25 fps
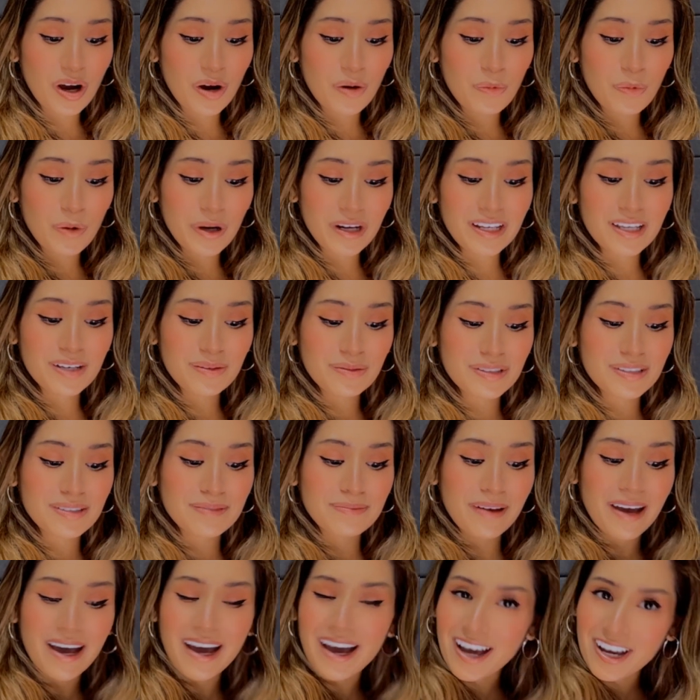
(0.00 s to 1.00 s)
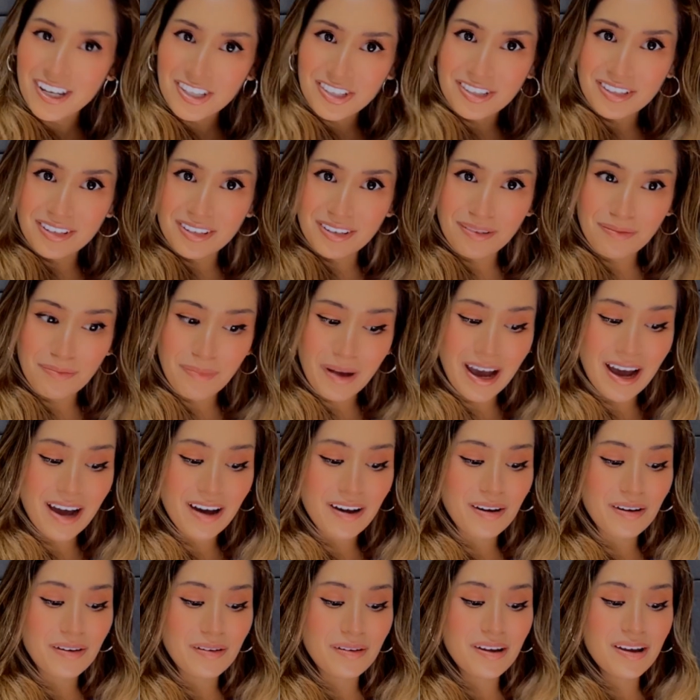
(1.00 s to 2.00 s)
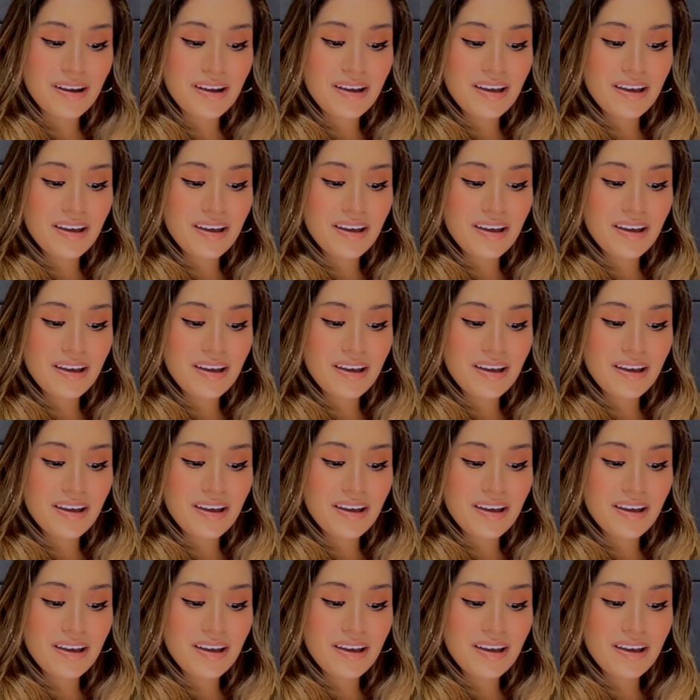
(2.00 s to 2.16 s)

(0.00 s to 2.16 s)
what he was passionate about.